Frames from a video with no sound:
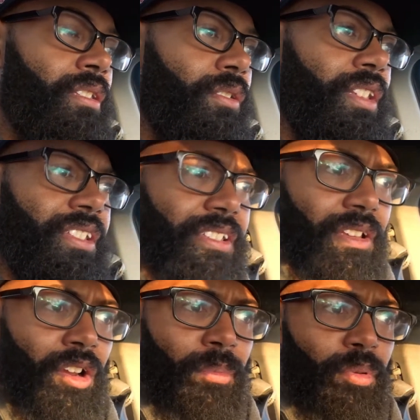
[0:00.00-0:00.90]
no, this
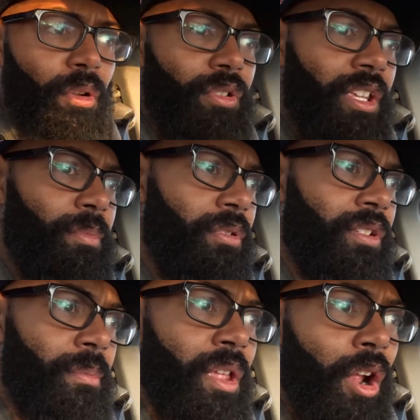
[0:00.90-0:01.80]
isn't her pro debut.
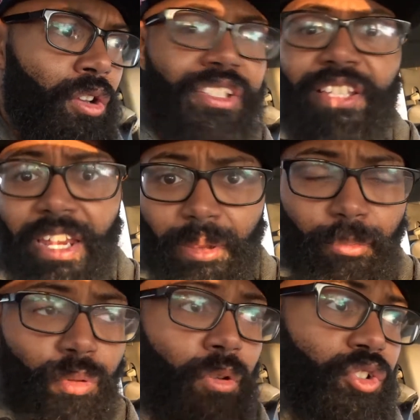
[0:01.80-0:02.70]
It'll be her
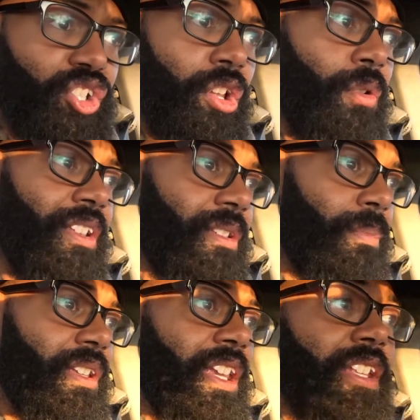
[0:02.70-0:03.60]
second pro show as a
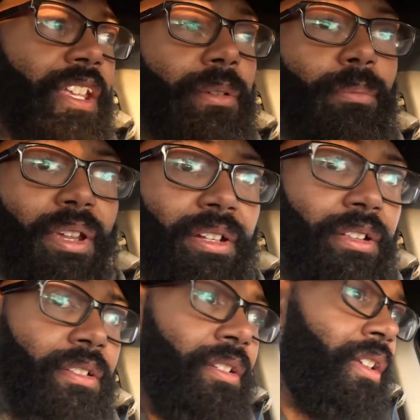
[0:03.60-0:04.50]
bikini competitor.